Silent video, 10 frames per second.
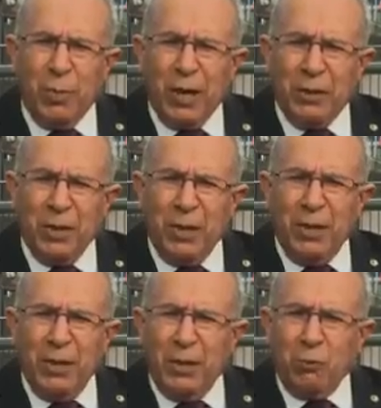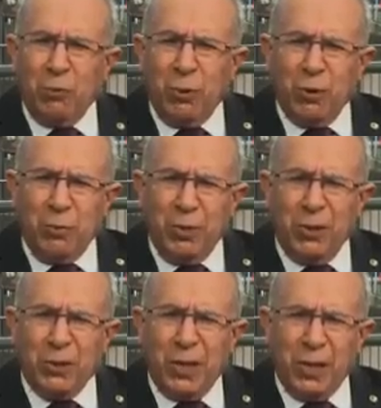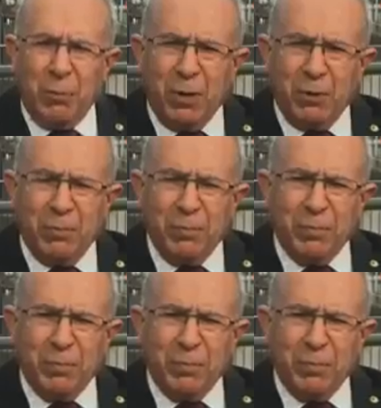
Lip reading: path that would not be desirable.